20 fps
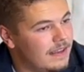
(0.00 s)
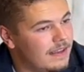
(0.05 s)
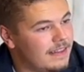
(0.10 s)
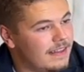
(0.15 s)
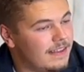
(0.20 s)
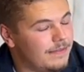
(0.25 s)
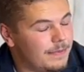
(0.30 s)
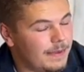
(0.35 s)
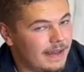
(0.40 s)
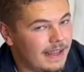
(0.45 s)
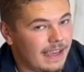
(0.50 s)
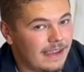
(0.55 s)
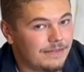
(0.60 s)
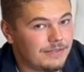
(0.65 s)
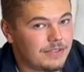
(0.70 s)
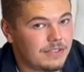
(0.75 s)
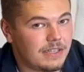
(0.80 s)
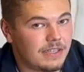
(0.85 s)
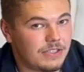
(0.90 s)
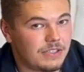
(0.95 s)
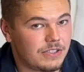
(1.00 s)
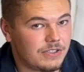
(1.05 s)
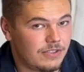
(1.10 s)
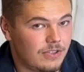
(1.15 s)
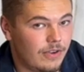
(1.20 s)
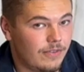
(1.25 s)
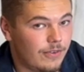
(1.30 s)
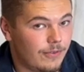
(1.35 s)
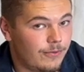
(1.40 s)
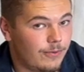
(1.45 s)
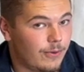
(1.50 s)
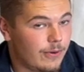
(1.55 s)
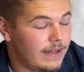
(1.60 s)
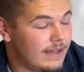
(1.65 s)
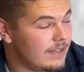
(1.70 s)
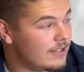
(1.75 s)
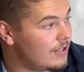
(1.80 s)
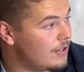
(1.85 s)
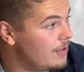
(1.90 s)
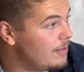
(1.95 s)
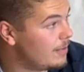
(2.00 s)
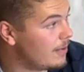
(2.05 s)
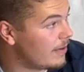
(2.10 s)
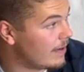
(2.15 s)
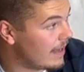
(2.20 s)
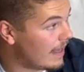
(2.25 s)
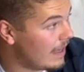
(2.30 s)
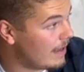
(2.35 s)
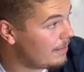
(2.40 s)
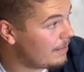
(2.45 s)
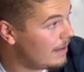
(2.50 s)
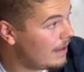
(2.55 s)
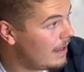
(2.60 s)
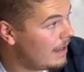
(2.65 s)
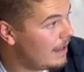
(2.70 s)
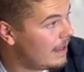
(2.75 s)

They've been averaging just over 42 per game.